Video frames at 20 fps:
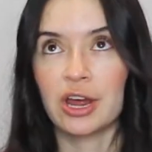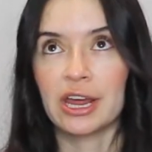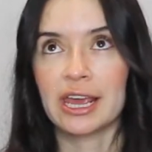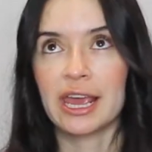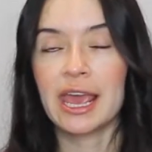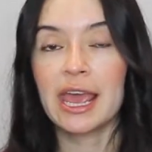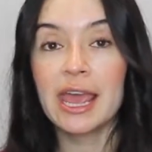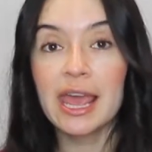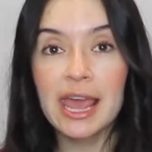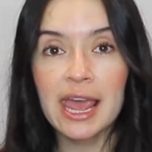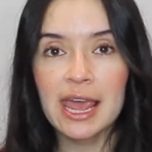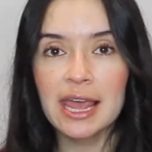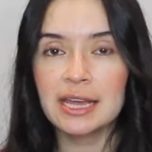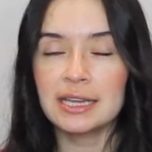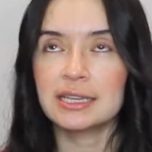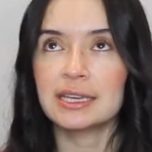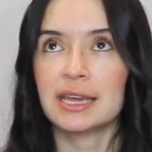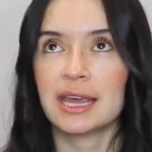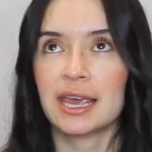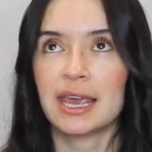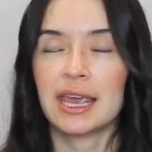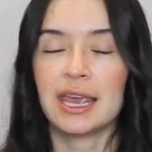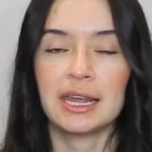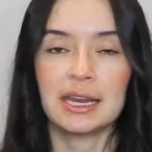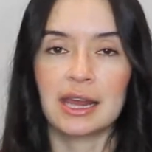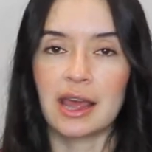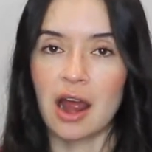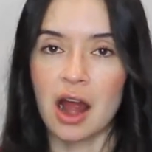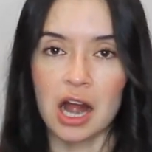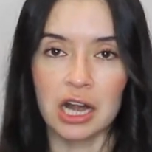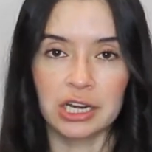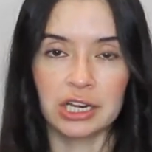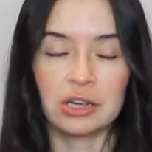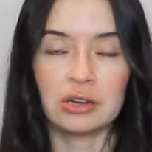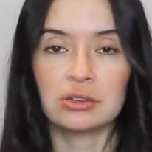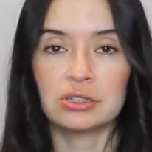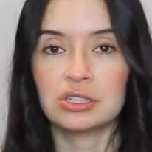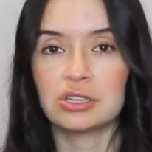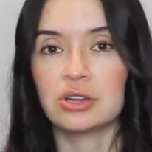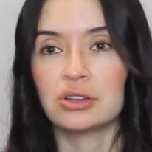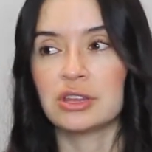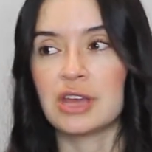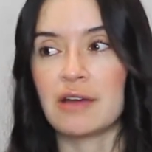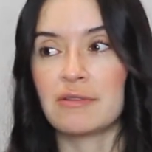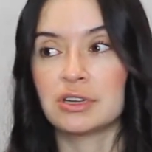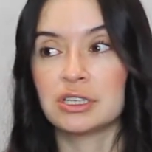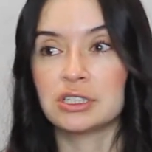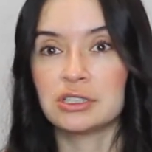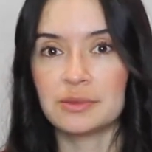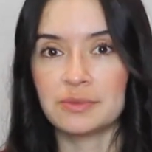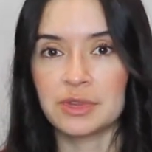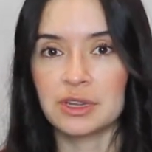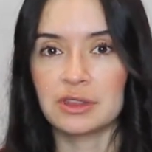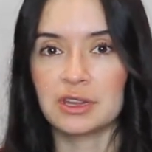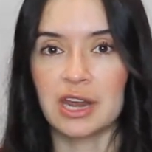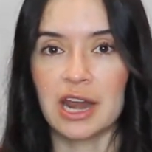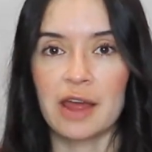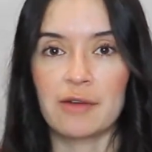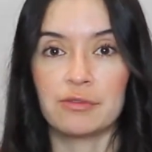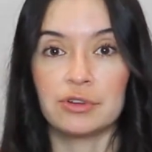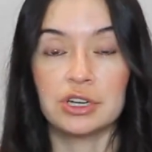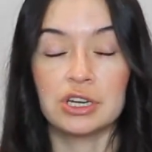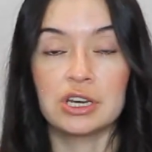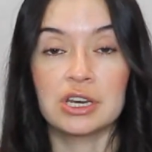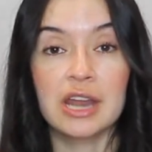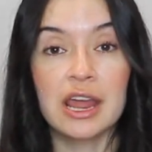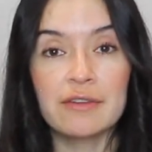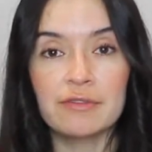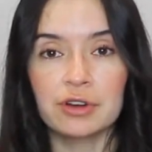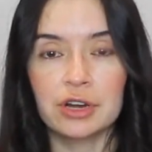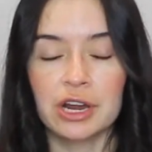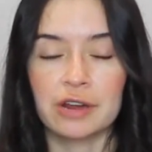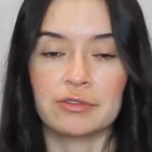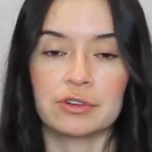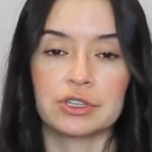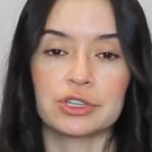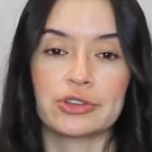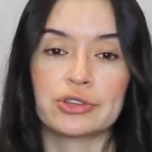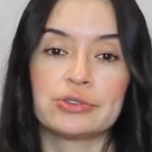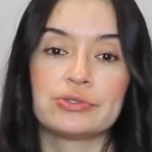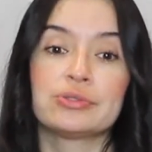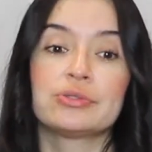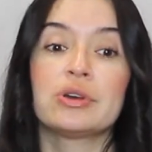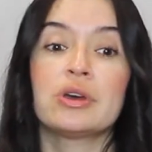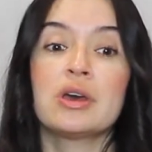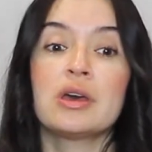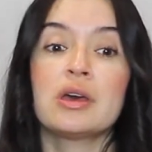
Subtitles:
I hate cardio, so that was something that I would never do.